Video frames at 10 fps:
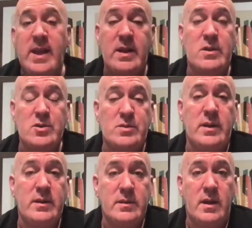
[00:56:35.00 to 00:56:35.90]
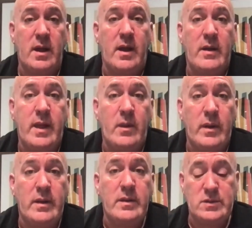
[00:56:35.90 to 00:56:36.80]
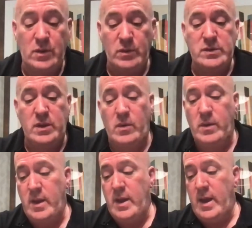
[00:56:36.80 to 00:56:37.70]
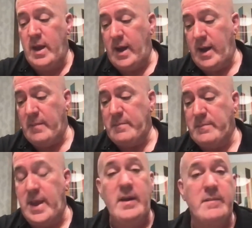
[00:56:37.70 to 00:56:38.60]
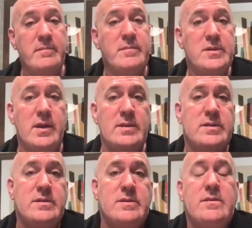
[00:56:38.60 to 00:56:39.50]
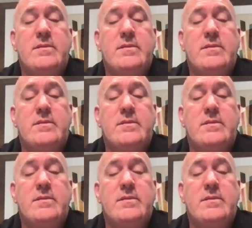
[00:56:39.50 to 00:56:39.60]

industry, that too. So, so that's.